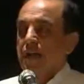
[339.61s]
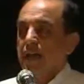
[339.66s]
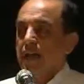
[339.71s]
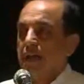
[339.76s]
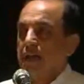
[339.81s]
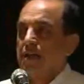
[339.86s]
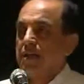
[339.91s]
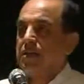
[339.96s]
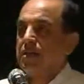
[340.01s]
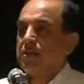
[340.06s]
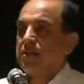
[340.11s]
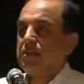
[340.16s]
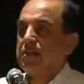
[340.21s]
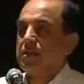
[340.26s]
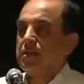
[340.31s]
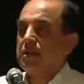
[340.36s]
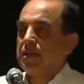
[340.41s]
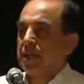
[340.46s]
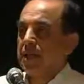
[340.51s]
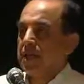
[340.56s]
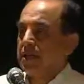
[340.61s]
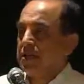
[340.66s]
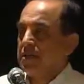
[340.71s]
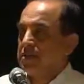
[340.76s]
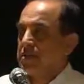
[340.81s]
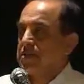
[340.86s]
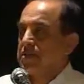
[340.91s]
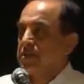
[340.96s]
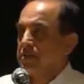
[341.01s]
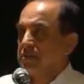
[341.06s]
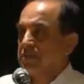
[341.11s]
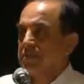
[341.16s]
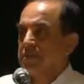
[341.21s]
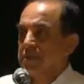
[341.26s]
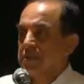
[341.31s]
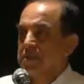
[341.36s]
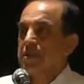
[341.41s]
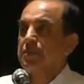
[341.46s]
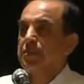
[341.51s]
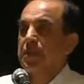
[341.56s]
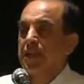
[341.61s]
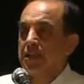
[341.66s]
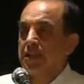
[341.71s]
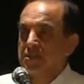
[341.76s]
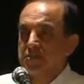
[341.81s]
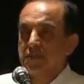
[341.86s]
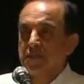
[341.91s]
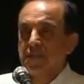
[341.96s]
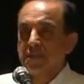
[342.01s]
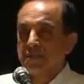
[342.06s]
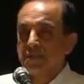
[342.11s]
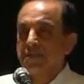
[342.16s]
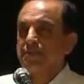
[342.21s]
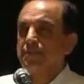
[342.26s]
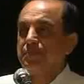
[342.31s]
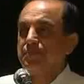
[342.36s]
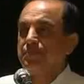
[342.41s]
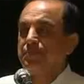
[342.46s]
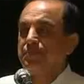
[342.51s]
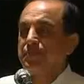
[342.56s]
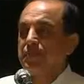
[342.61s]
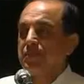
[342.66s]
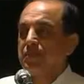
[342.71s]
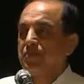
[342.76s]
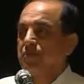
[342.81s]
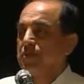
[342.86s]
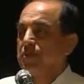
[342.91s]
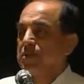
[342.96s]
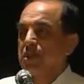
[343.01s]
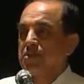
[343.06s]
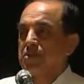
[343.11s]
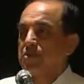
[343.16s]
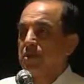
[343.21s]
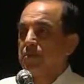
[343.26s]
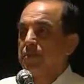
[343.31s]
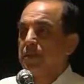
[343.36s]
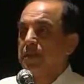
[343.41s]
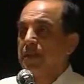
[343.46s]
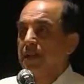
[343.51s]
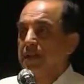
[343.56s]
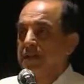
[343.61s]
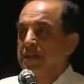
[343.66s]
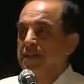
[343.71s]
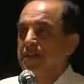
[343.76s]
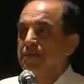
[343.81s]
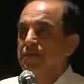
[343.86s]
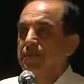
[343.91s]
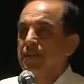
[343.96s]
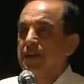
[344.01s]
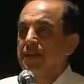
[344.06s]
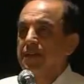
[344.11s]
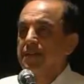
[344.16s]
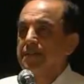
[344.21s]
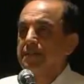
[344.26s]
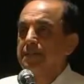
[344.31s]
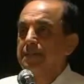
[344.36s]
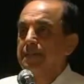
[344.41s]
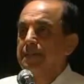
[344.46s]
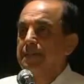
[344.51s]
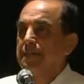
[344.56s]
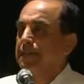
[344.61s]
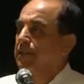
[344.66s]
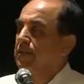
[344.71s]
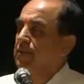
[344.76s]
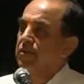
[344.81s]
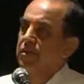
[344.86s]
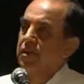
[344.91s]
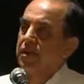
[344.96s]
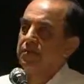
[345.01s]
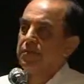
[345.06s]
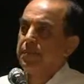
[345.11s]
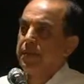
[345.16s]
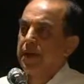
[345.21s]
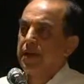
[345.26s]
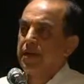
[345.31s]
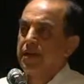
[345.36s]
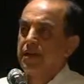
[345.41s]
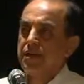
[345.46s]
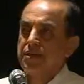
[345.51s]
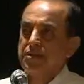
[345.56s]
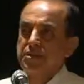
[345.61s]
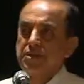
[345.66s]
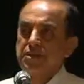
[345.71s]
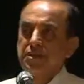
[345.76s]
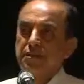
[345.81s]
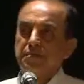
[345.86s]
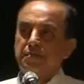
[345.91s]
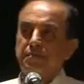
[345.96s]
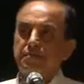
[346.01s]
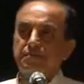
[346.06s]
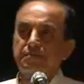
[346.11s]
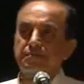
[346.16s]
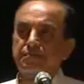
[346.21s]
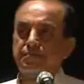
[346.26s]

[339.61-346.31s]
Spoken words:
And he had something else with him, which has not been identified. The FBI arrested him.